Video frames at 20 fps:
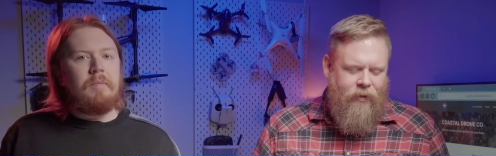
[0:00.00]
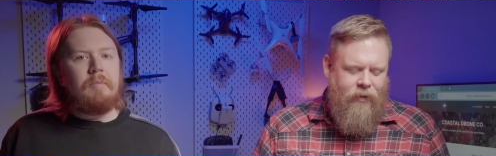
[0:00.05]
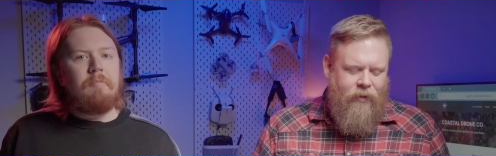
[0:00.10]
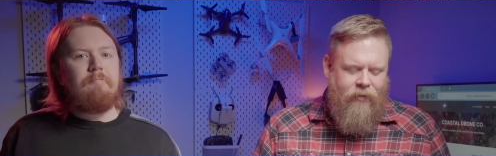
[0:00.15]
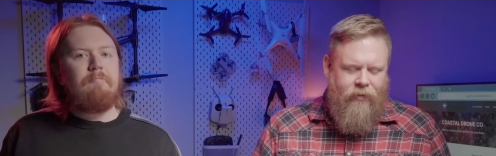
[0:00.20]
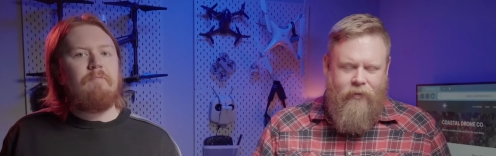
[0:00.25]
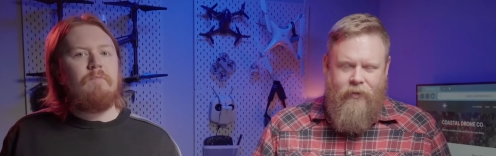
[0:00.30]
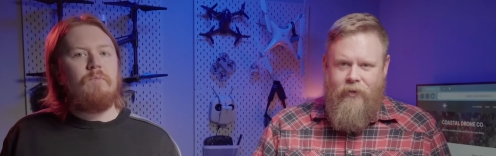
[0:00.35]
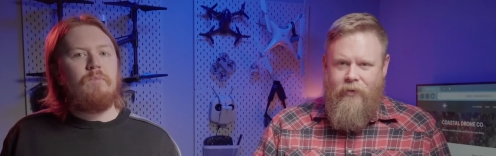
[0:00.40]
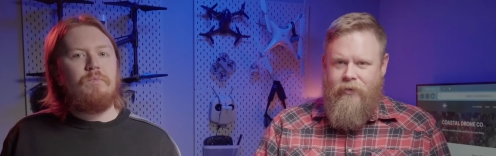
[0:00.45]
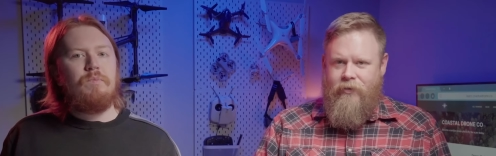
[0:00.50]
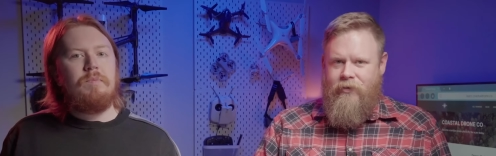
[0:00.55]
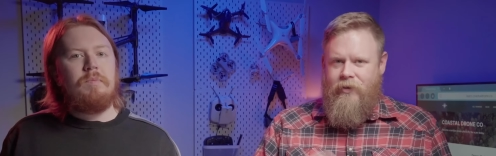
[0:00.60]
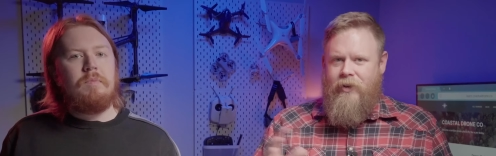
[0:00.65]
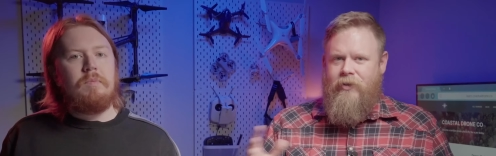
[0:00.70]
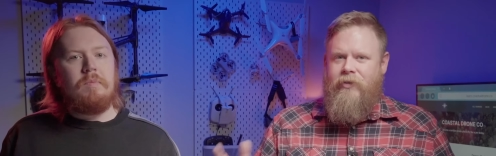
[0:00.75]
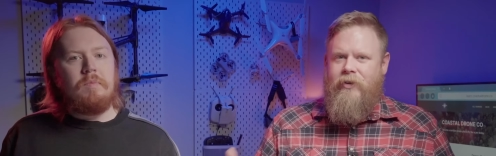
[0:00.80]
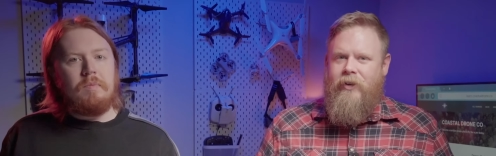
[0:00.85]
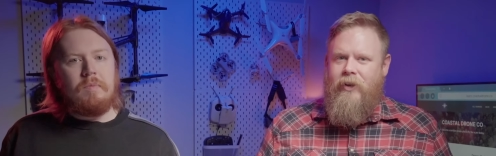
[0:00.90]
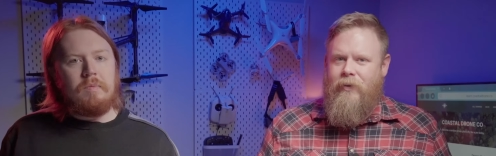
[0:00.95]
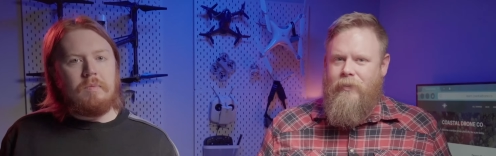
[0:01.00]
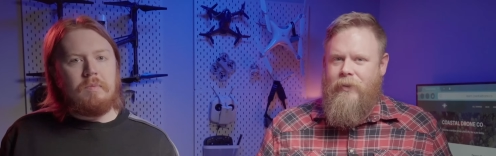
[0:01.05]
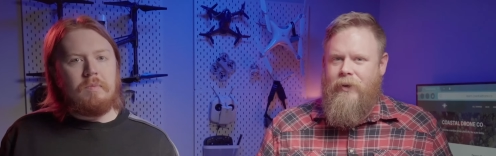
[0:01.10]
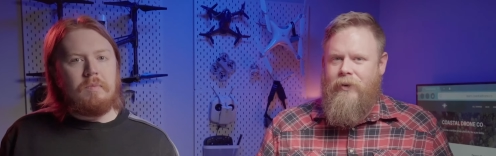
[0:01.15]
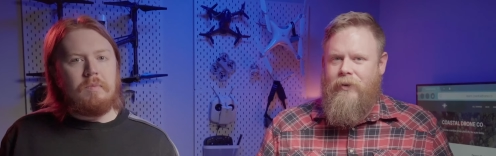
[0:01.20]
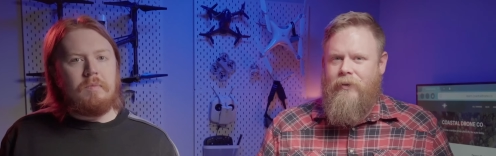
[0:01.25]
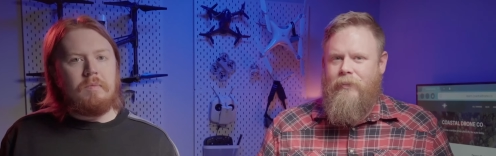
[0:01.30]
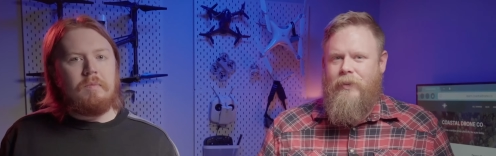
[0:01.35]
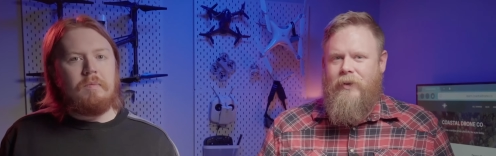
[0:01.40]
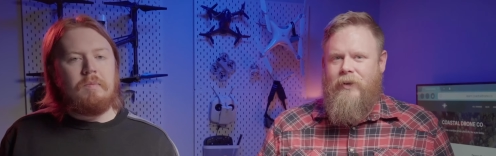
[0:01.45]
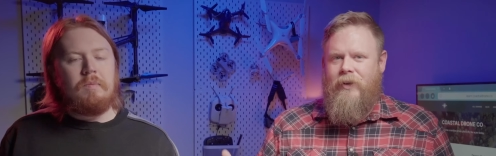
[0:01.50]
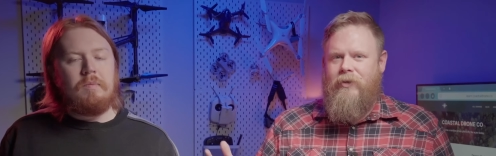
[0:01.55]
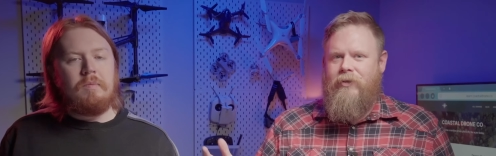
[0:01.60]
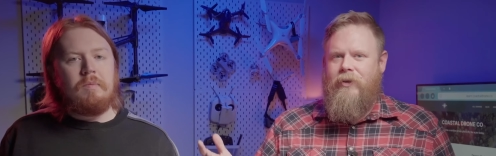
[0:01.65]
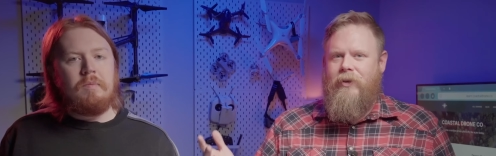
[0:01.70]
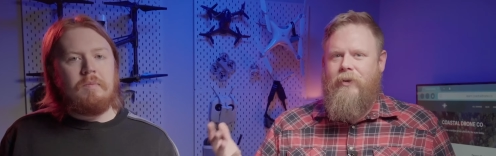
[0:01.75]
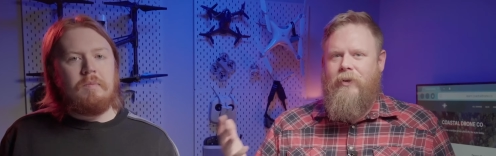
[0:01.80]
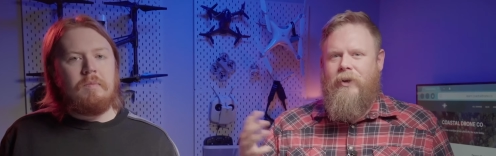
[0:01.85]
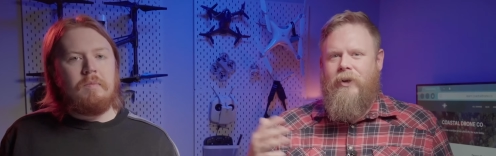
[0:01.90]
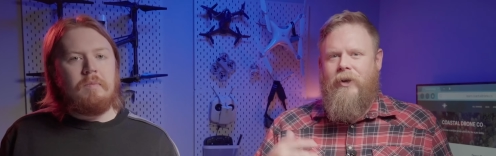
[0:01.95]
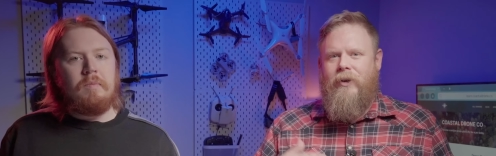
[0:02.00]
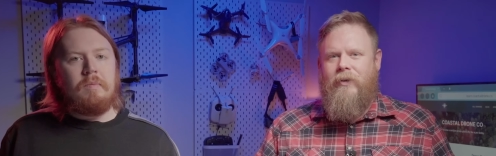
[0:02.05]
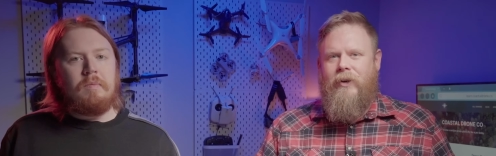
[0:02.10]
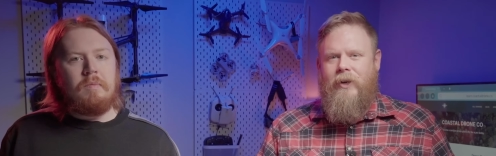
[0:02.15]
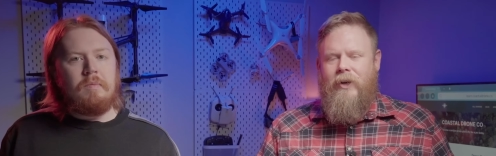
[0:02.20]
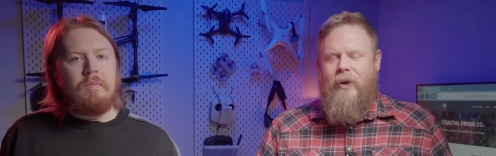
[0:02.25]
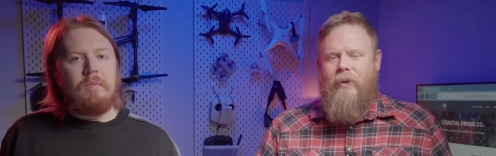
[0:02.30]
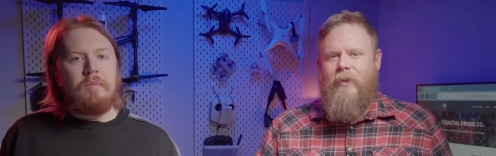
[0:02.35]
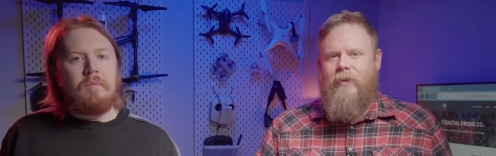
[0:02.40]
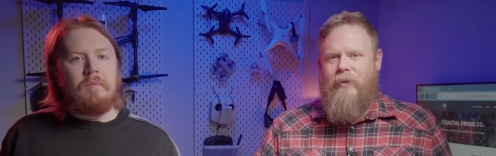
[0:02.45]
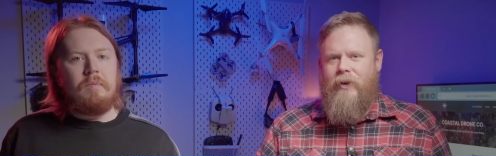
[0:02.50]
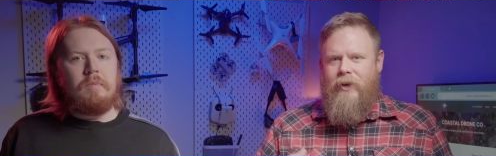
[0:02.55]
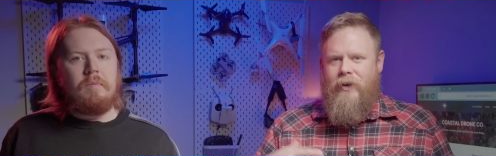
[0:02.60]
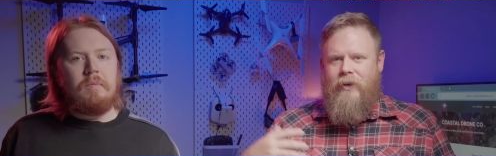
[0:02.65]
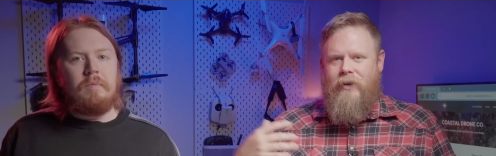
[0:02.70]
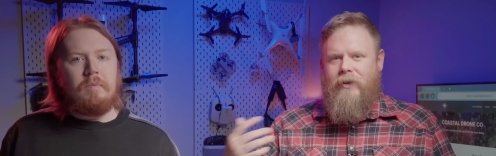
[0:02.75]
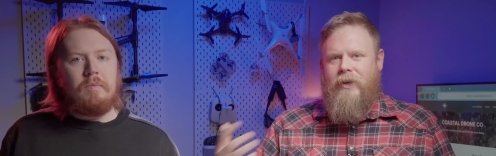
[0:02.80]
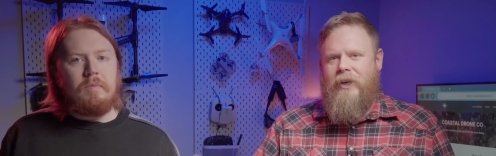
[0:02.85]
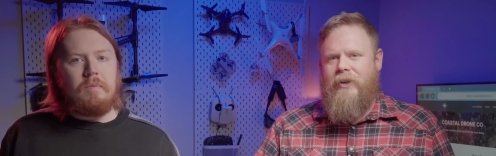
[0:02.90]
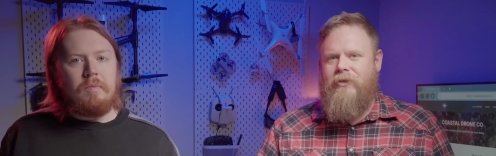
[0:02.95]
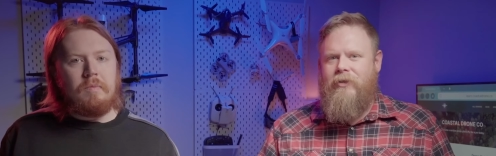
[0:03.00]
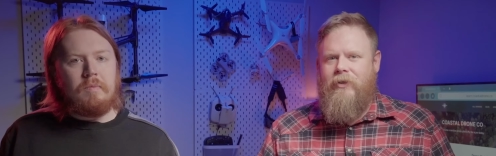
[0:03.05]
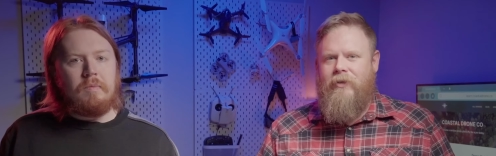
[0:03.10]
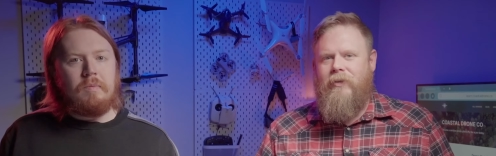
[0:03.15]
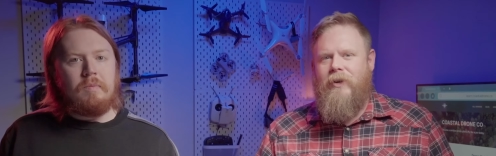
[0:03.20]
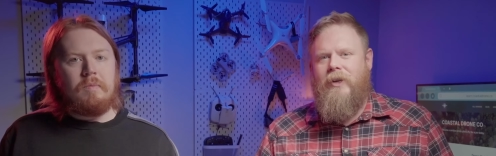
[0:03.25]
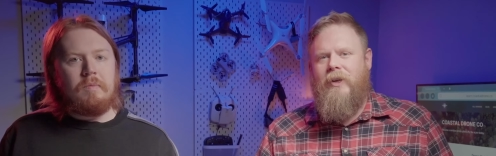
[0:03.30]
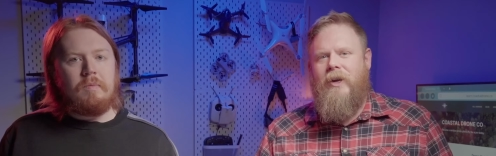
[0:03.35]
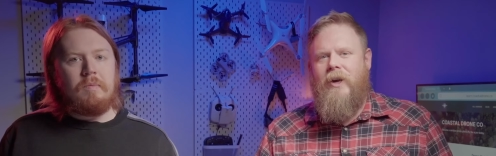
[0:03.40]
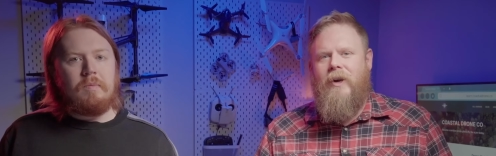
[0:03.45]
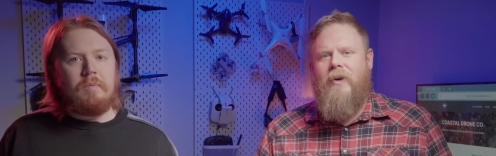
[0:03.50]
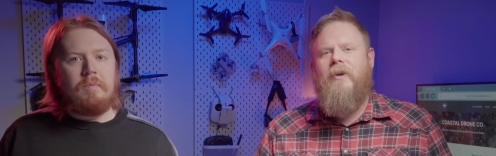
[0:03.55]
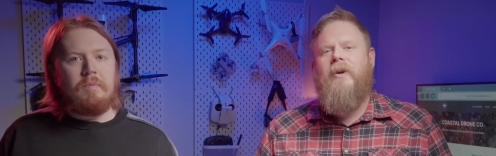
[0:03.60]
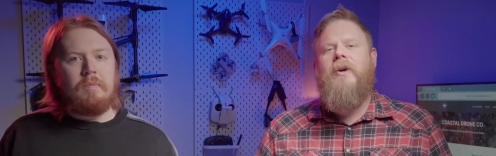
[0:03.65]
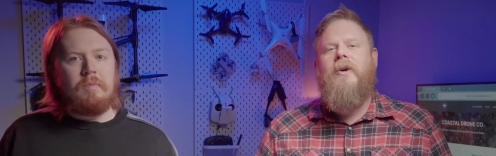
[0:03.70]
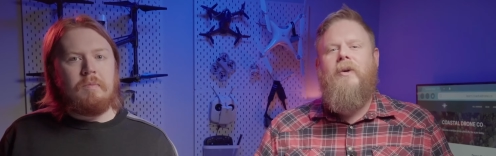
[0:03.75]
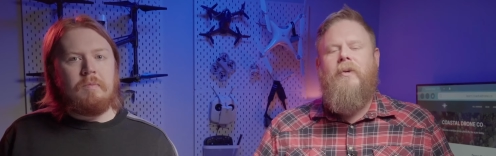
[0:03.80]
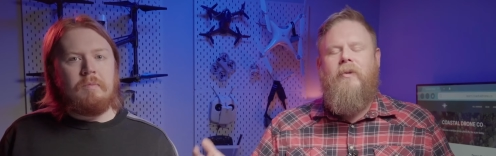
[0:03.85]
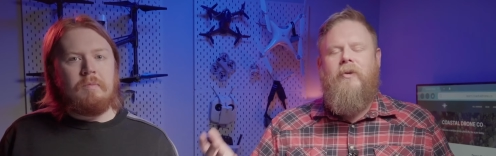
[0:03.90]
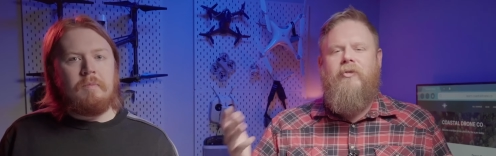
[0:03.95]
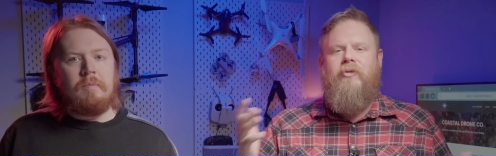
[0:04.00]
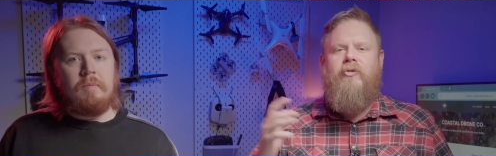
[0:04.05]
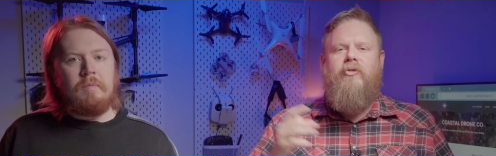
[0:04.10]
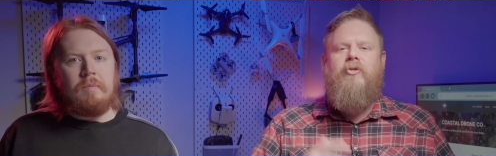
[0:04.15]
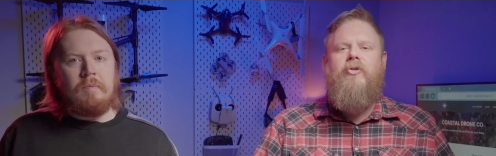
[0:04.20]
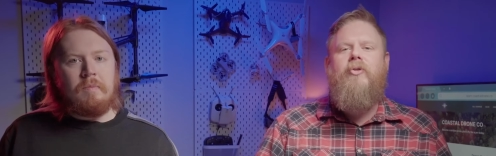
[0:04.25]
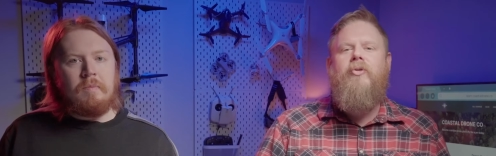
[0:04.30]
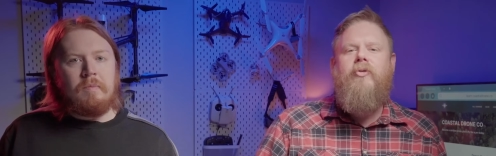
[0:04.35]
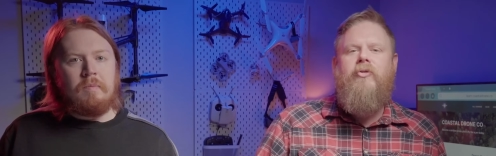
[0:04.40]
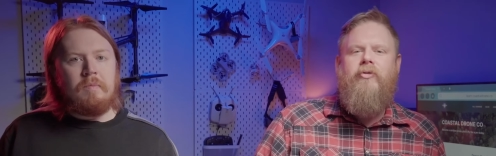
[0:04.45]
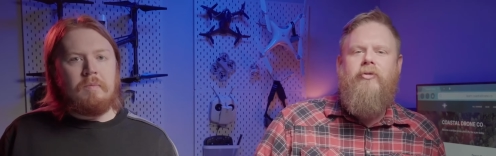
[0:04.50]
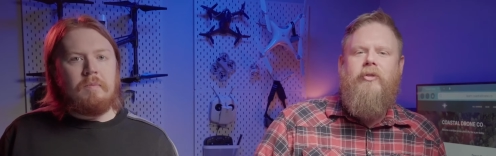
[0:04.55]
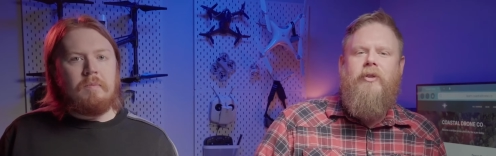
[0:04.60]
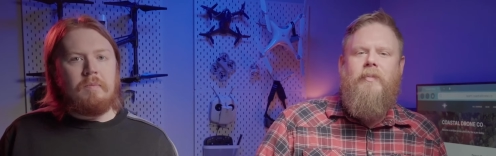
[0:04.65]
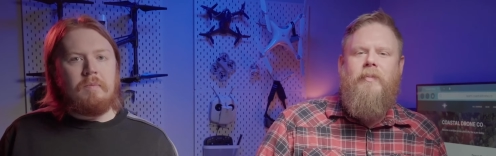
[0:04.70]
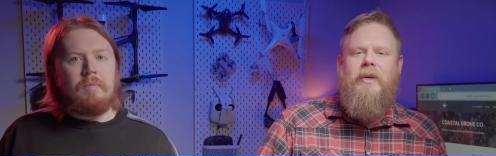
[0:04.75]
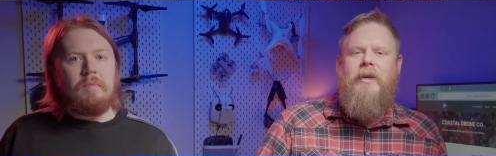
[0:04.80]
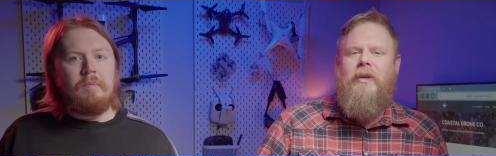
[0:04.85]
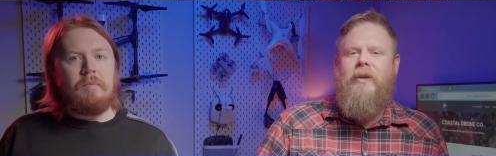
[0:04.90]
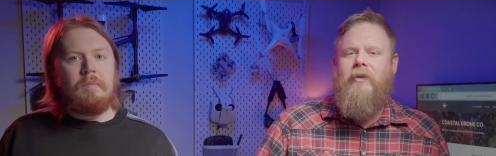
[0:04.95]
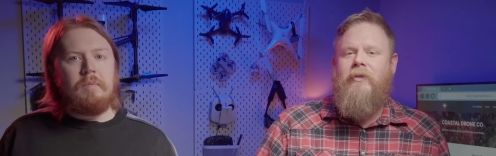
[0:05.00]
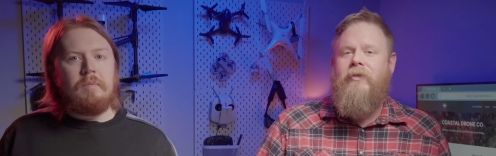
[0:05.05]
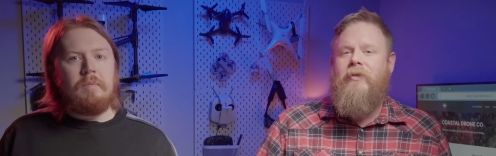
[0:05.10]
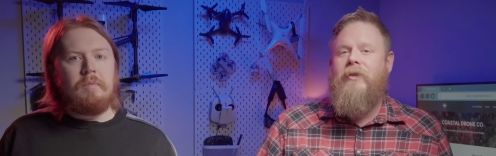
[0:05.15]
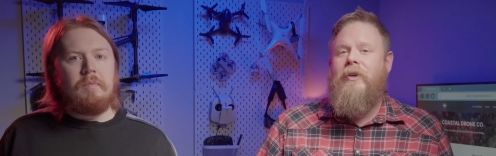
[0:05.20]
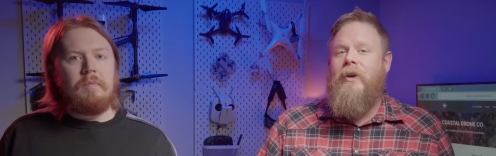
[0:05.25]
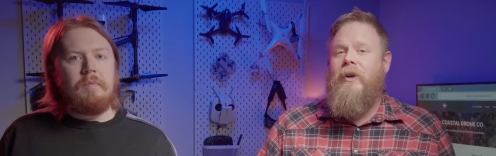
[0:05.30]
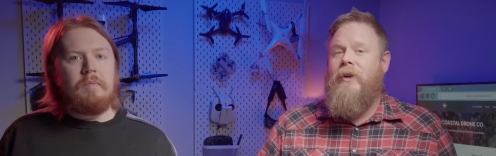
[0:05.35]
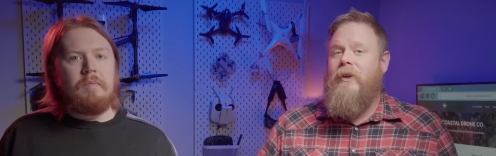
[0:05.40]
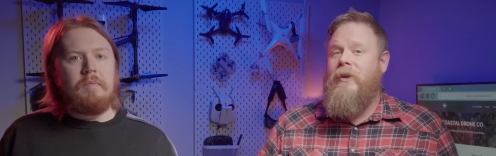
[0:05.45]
Speaker 1: There's there's changing government potentially going on right now. We've got an election right now, which usually means